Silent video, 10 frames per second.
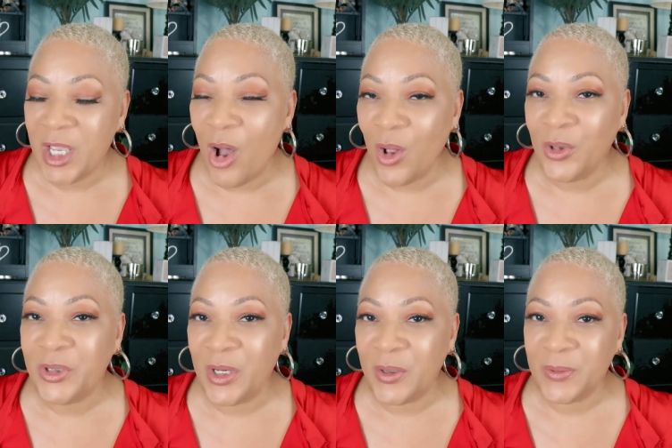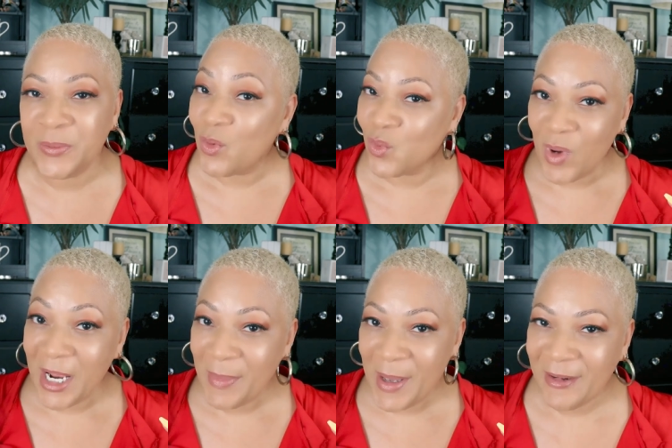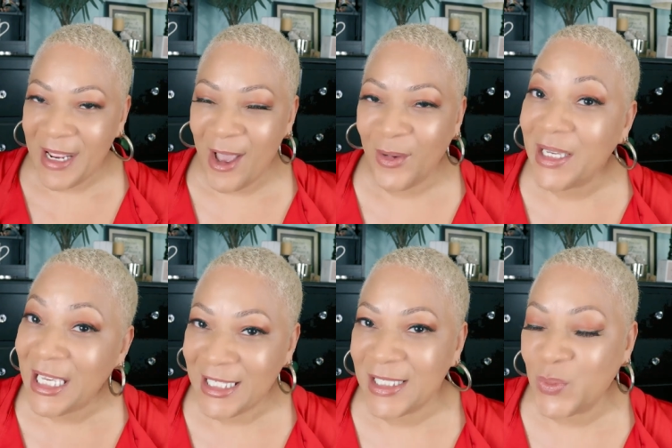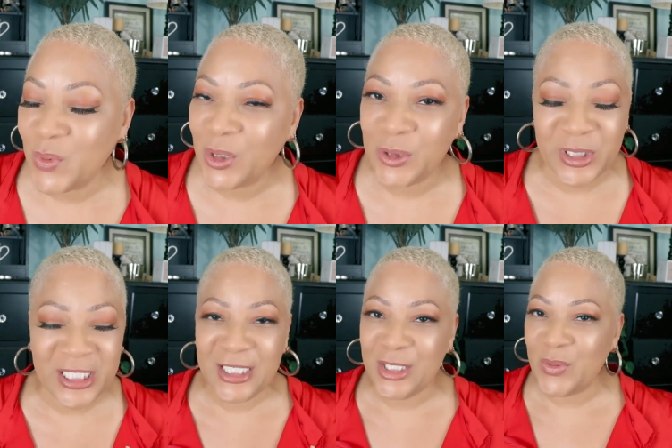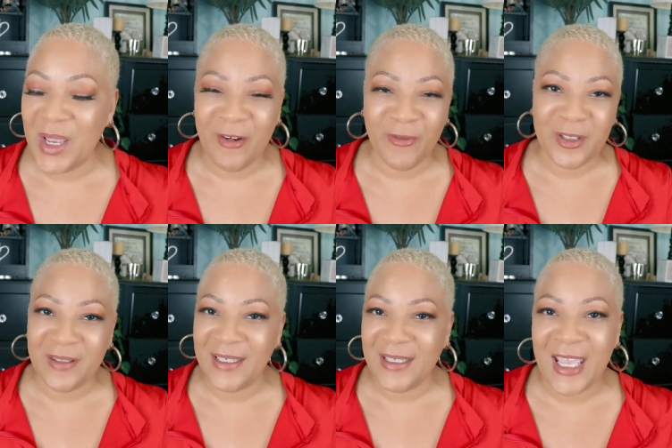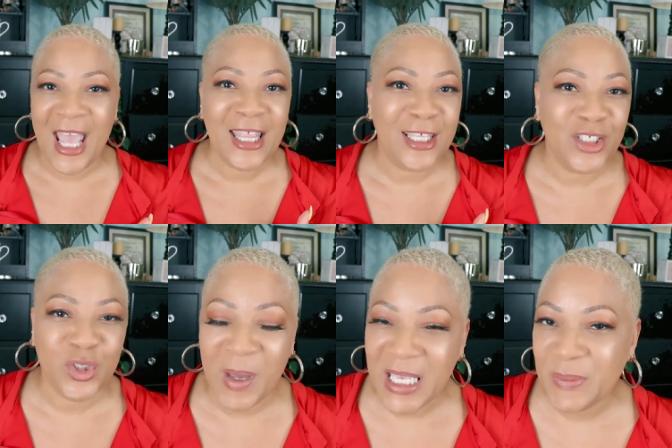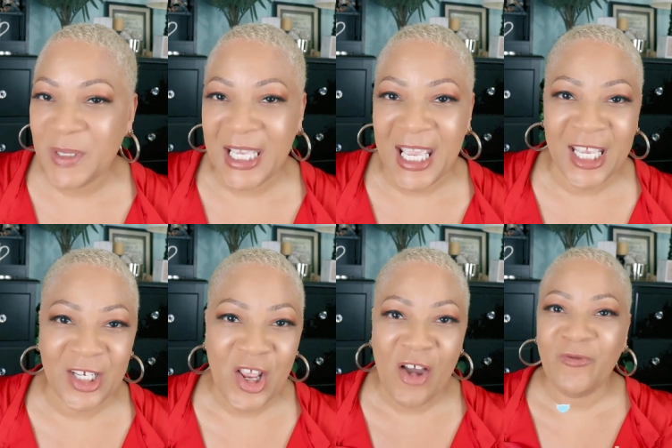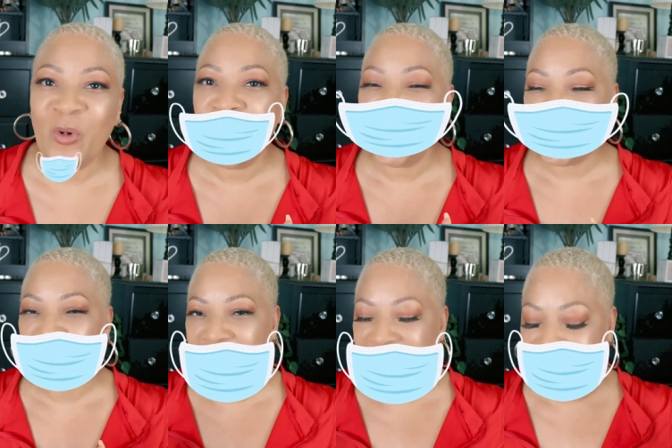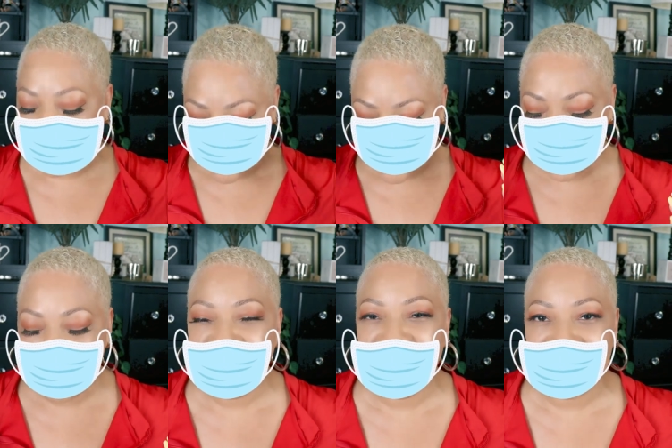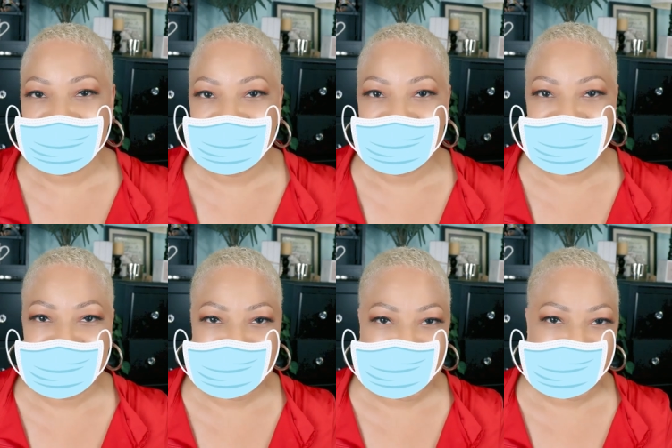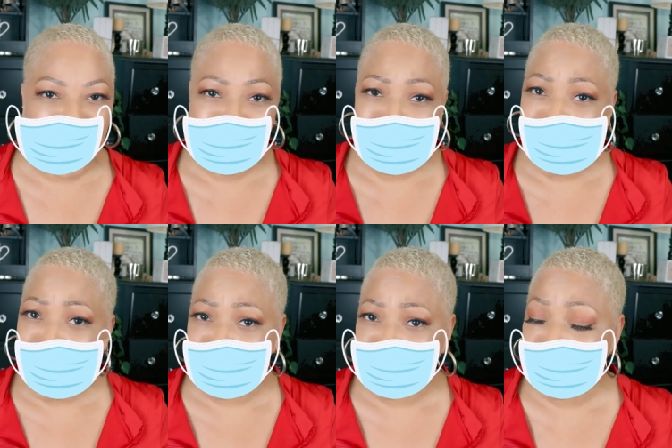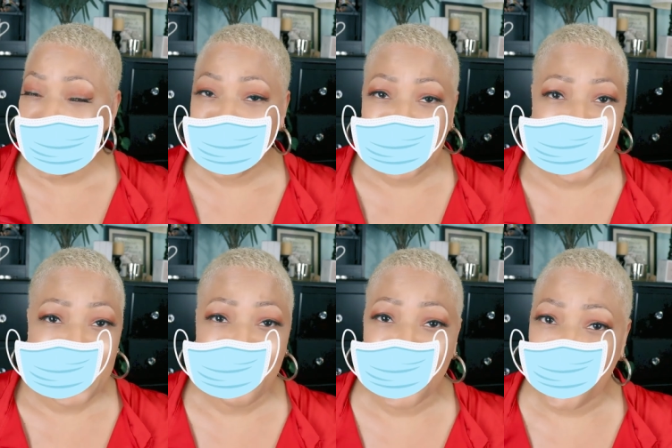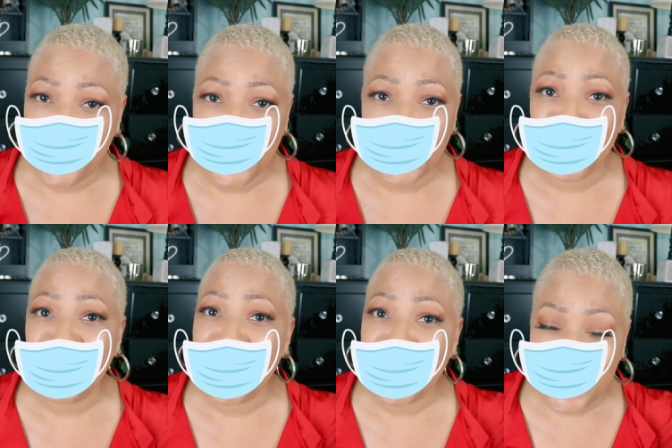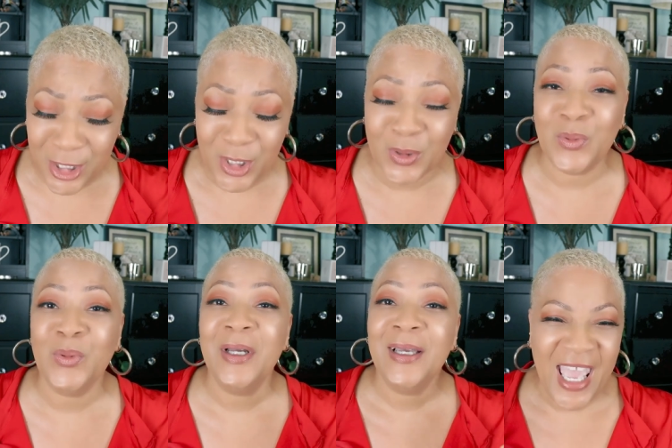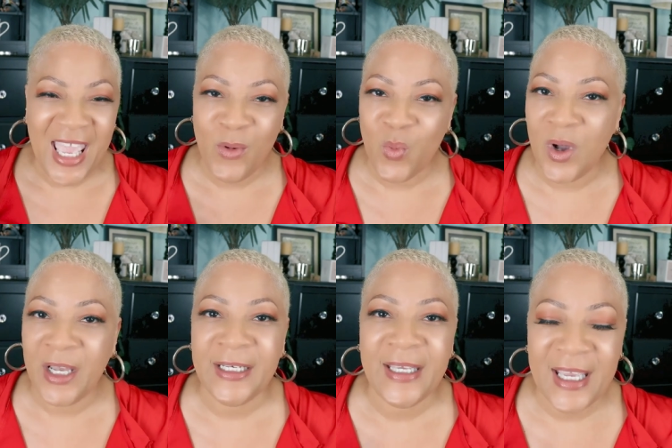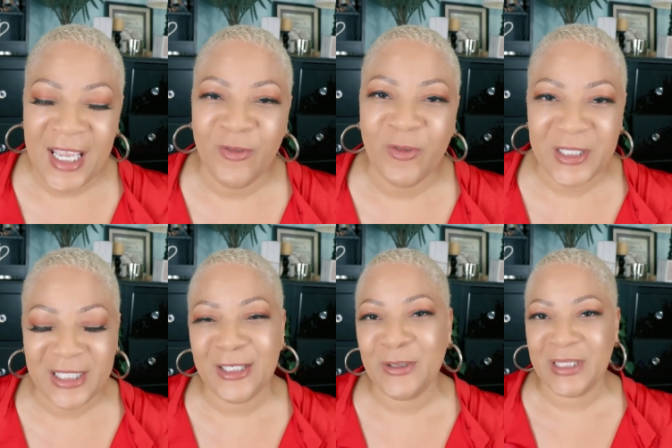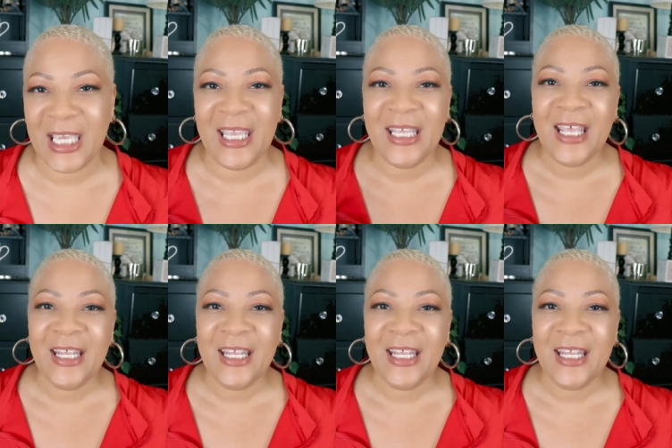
we all know right about now in this world, you need to do everything that you possibly can for your defense system. Yes, you got to keep you you A one every single day.